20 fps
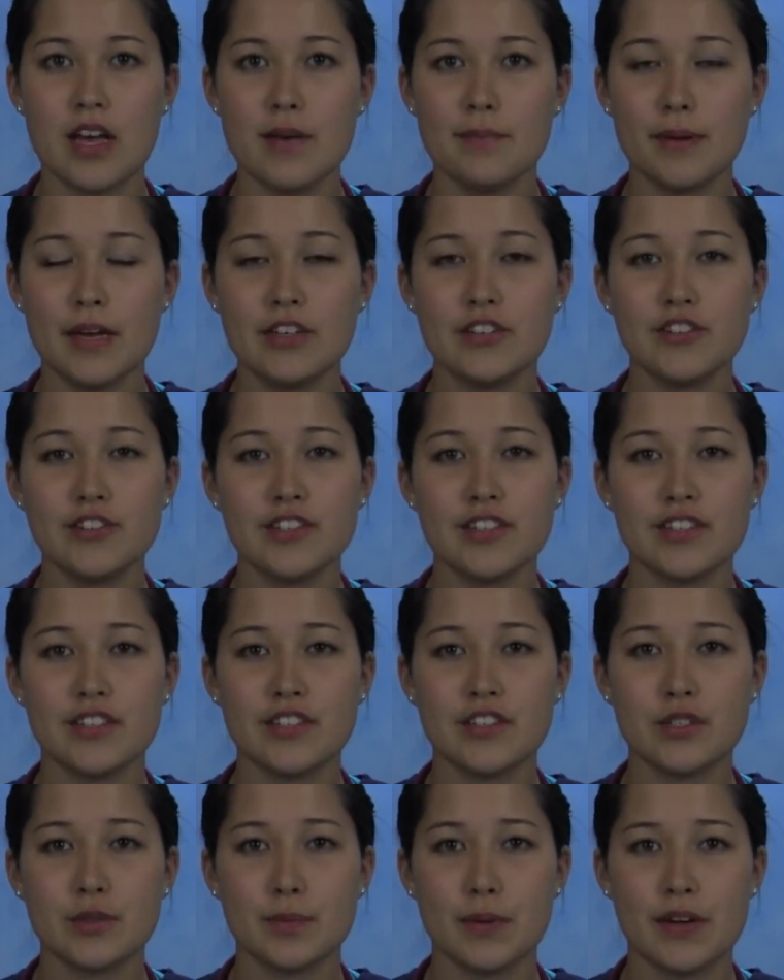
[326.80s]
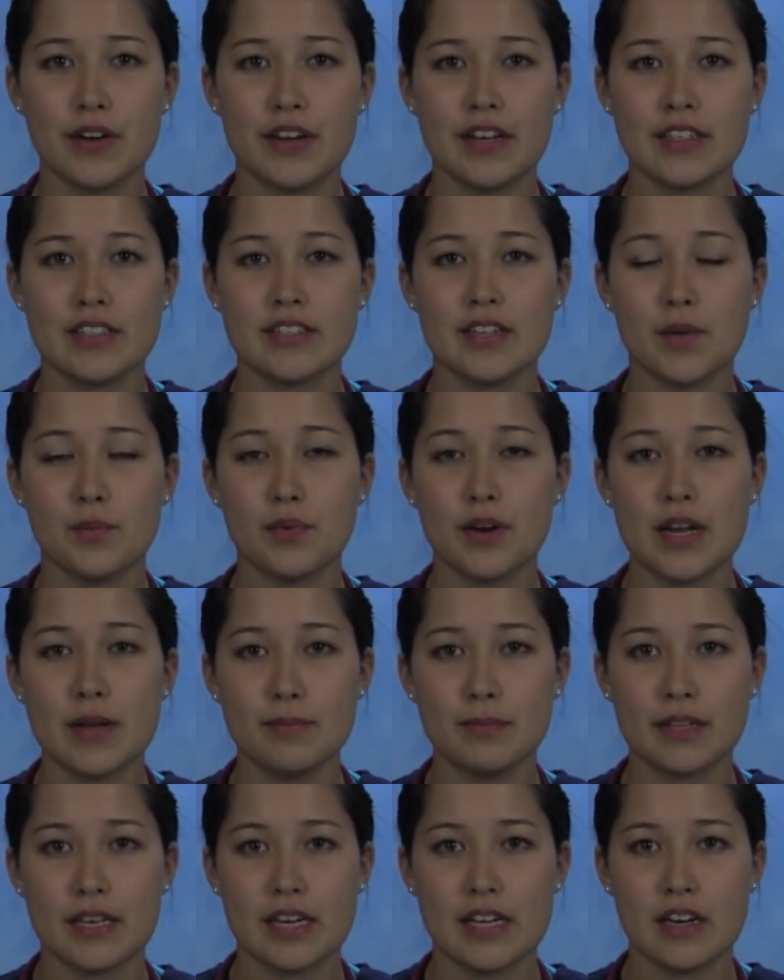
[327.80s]
Patient experienced a brain
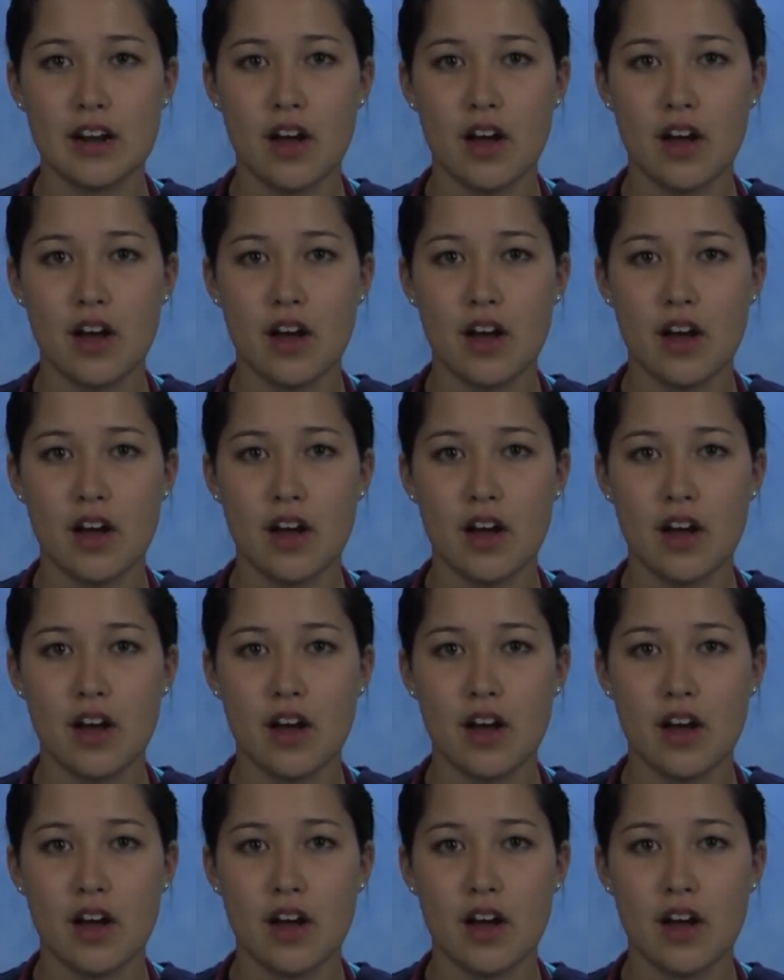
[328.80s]
bleed